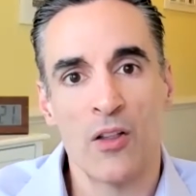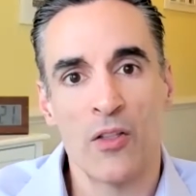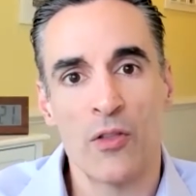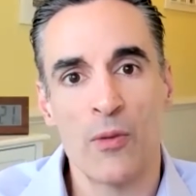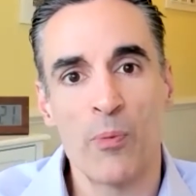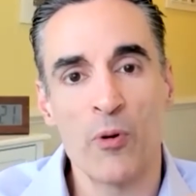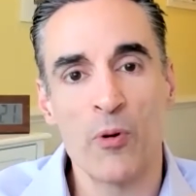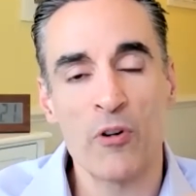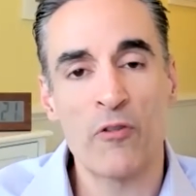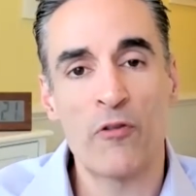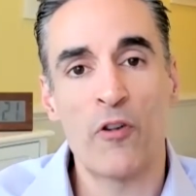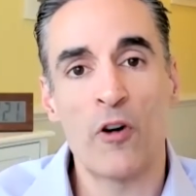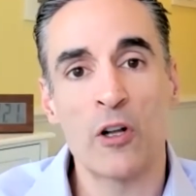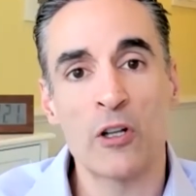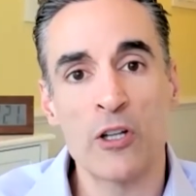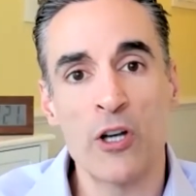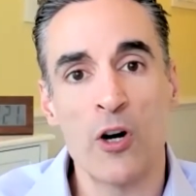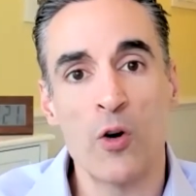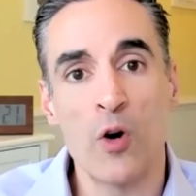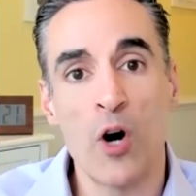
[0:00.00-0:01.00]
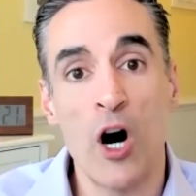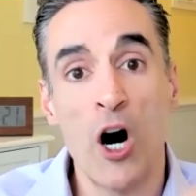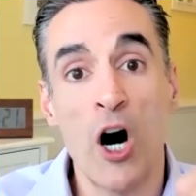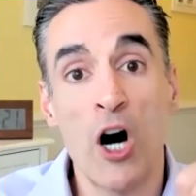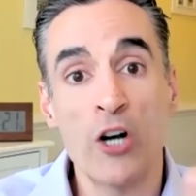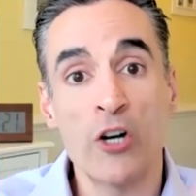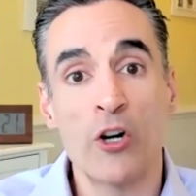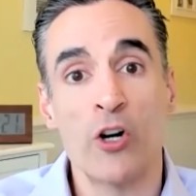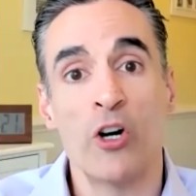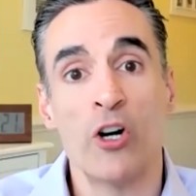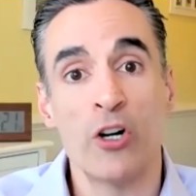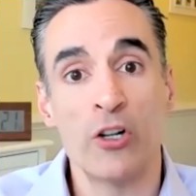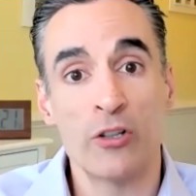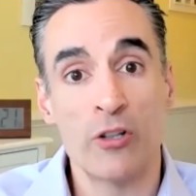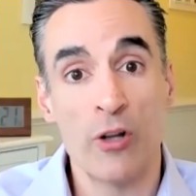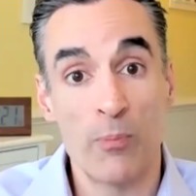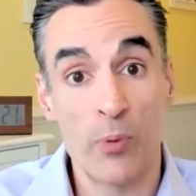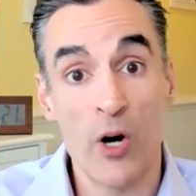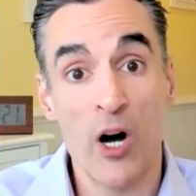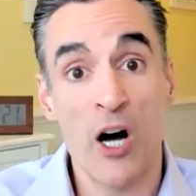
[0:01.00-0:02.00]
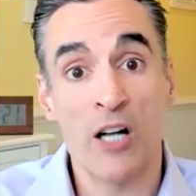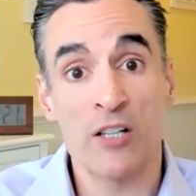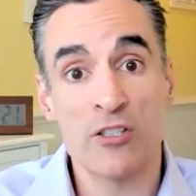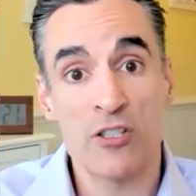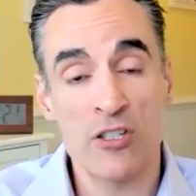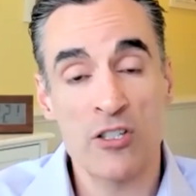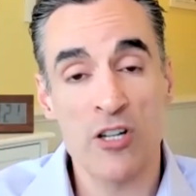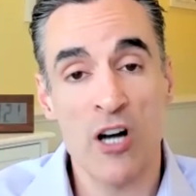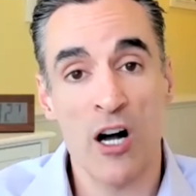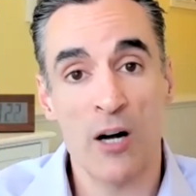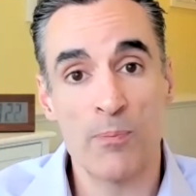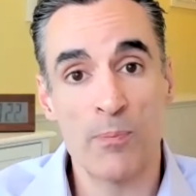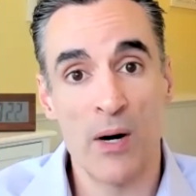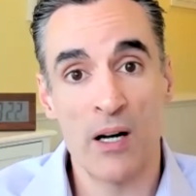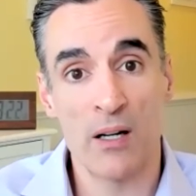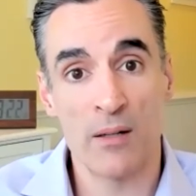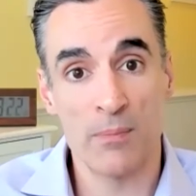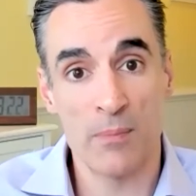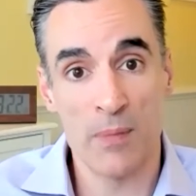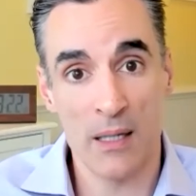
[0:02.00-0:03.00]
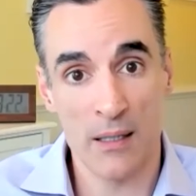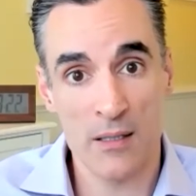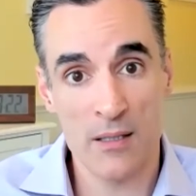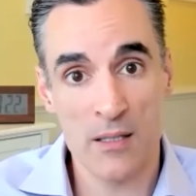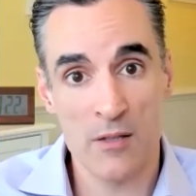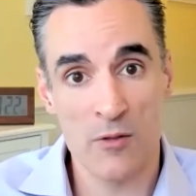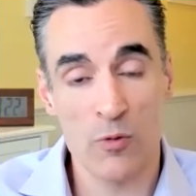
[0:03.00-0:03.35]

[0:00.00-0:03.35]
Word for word: the portfolio under the broad stock bond mix.